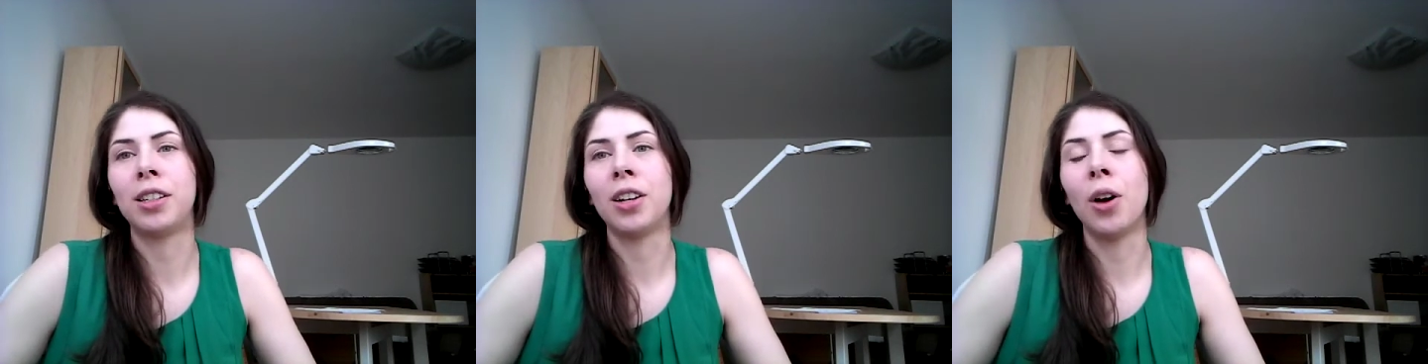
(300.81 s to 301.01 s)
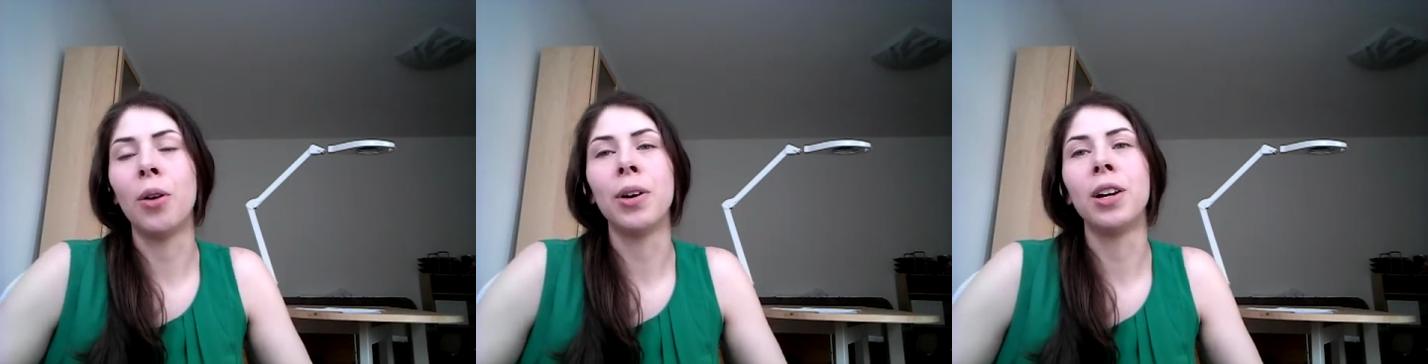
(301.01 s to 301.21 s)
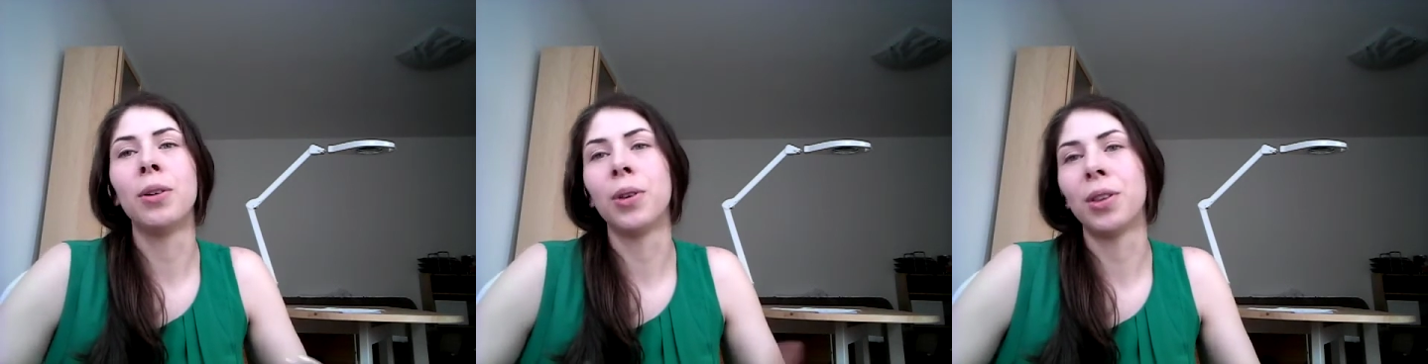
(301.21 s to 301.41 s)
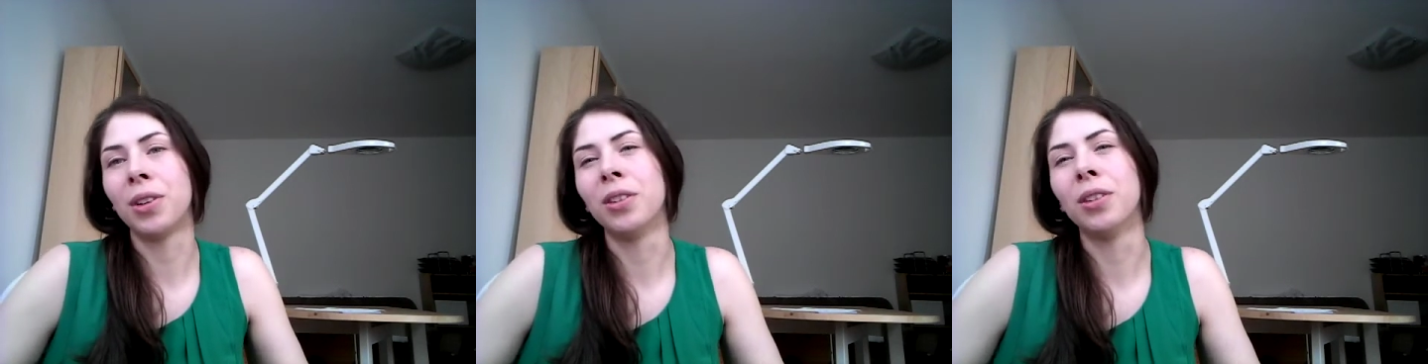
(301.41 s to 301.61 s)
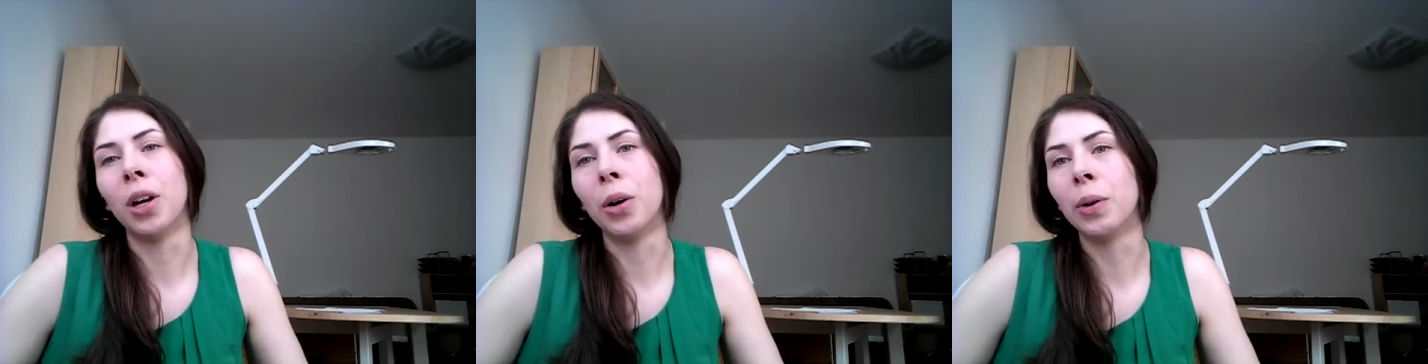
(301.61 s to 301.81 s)
going with a
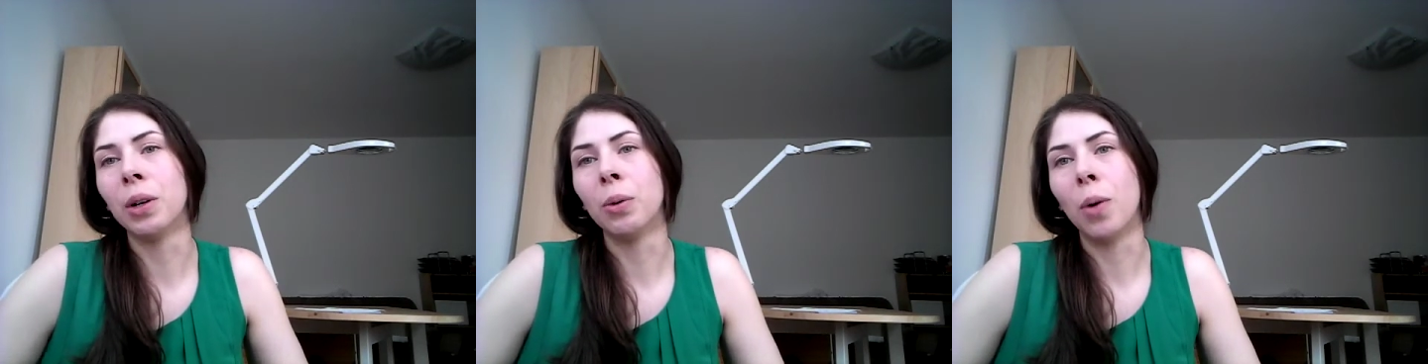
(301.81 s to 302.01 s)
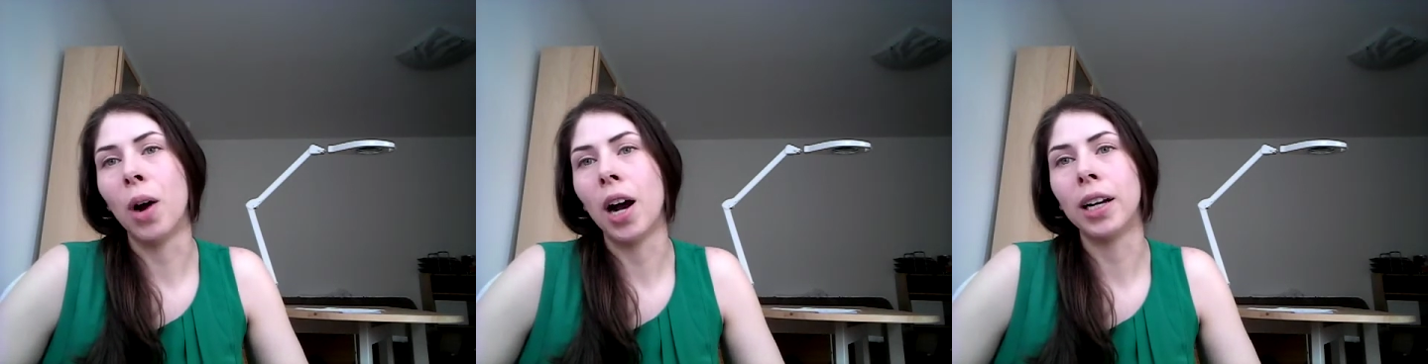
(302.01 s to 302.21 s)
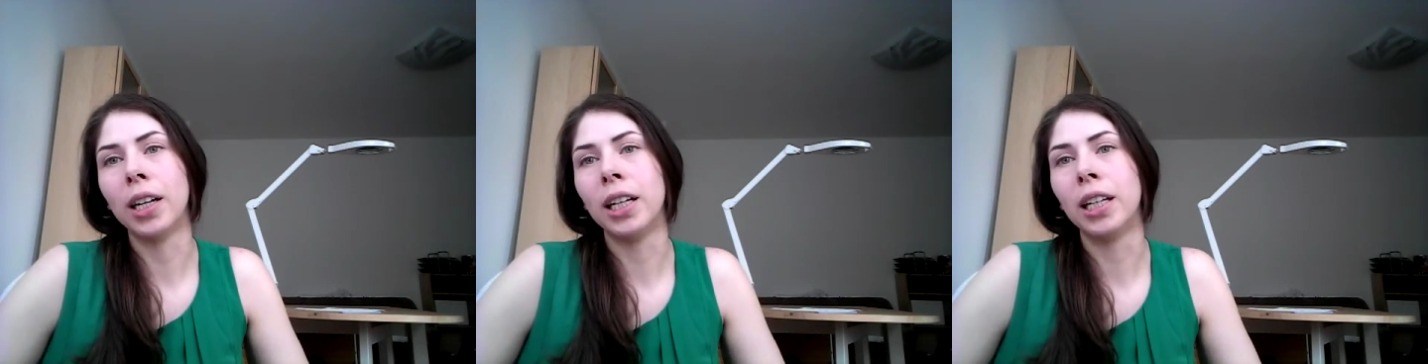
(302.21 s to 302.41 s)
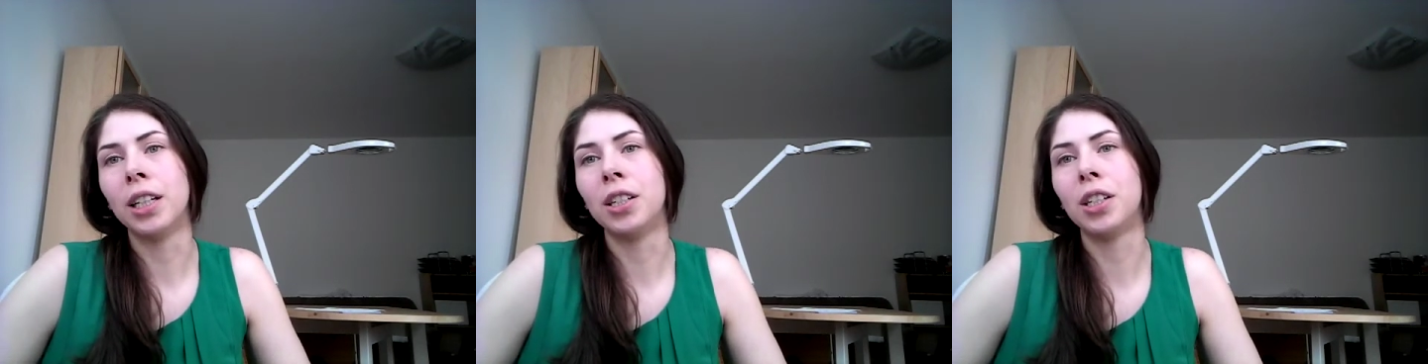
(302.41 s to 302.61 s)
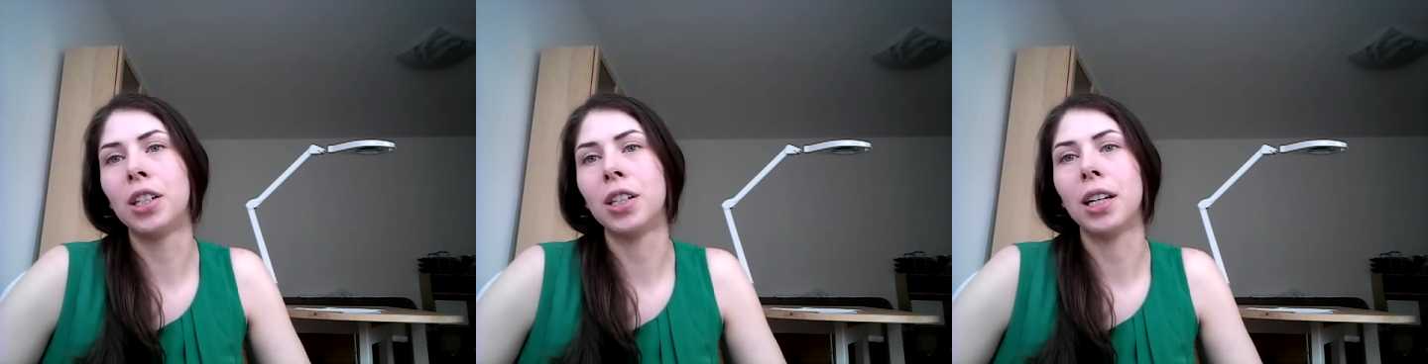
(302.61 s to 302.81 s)
lower
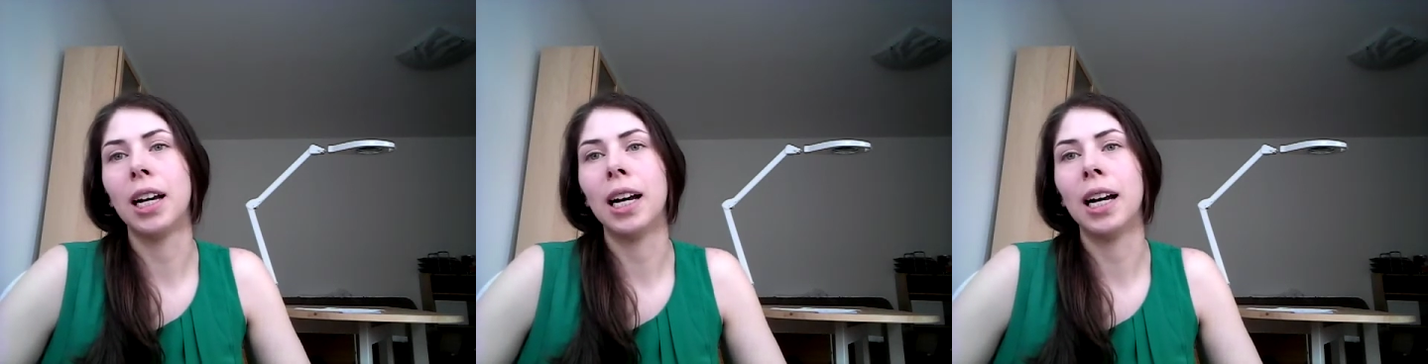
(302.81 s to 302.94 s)
wattage.